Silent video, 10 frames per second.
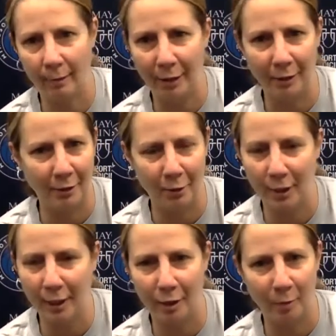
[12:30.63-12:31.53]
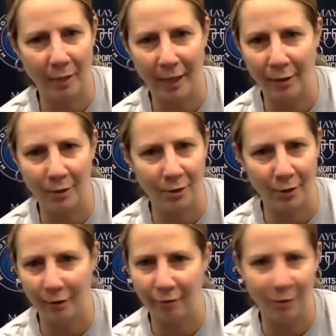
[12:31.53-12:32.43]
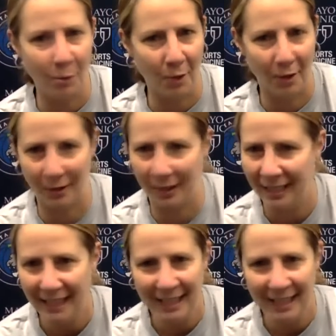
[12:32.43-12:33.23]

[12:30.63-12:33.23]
I mean, look at the players on the floor